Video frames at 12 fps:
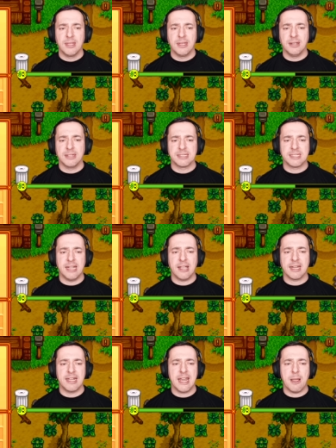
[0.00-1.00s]
you can see I
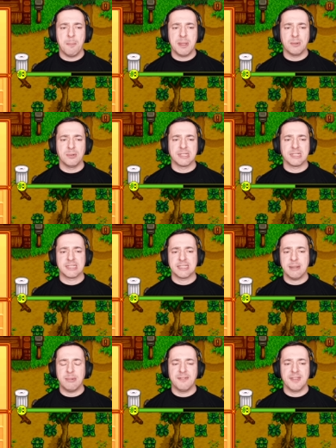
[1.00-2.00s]
can now build
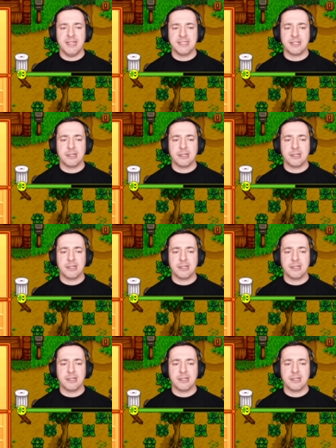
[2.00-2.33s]
some of these.